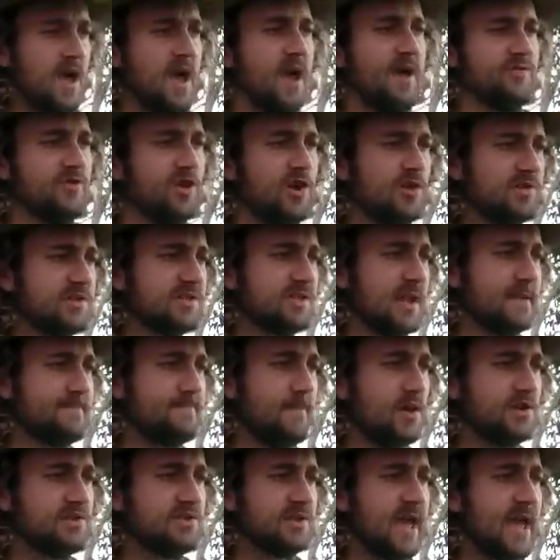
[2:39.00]
I've noticed that
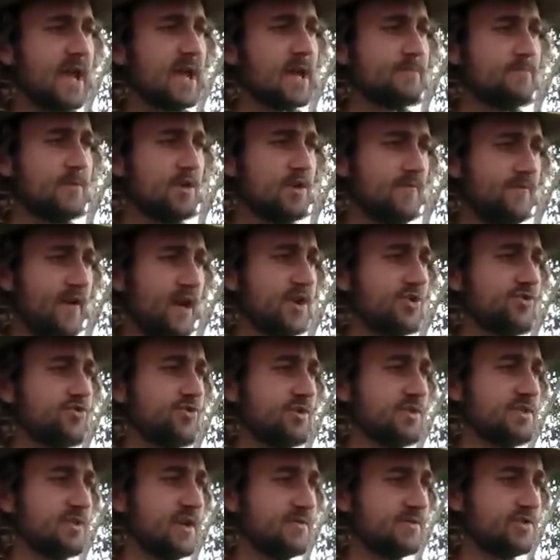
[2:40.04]
most airgun
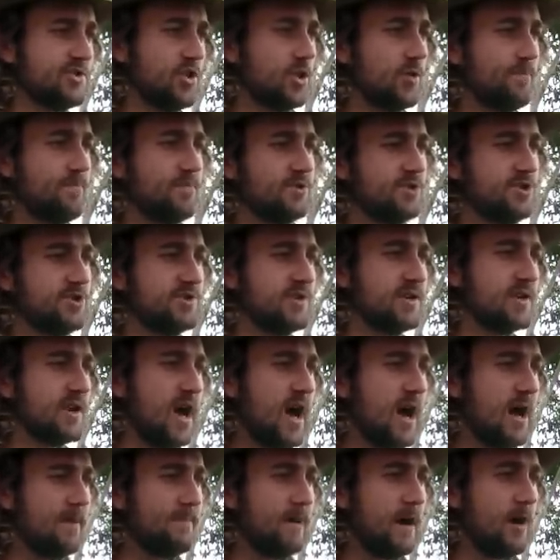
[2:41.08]
manufacturers have started producing
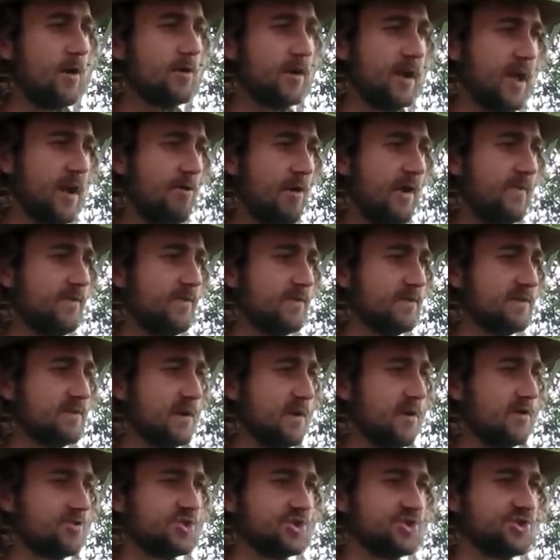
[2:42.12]
high-powered air rifles
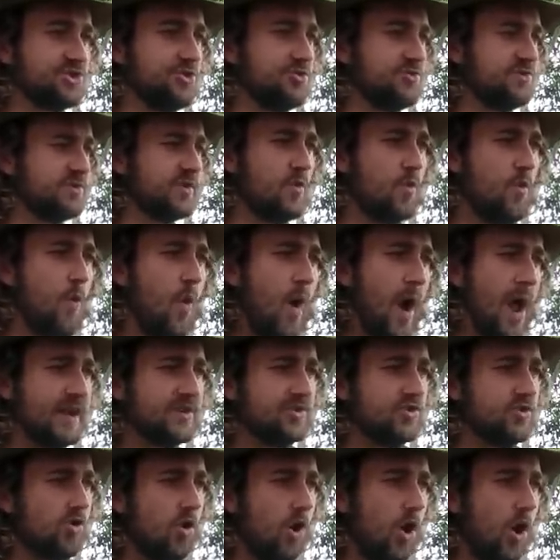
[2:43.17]
that are just shooting way
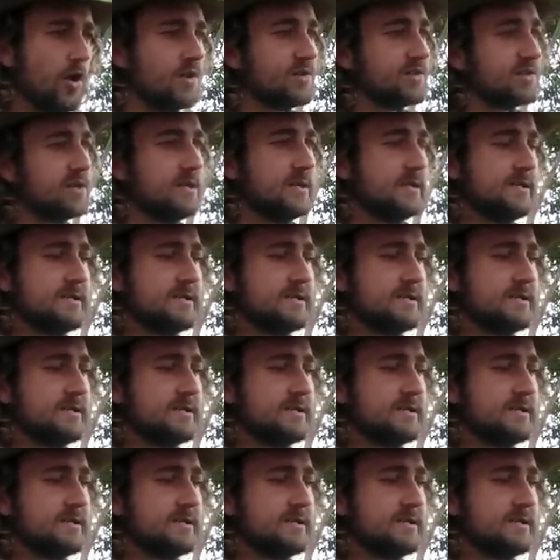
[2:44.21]
too hot.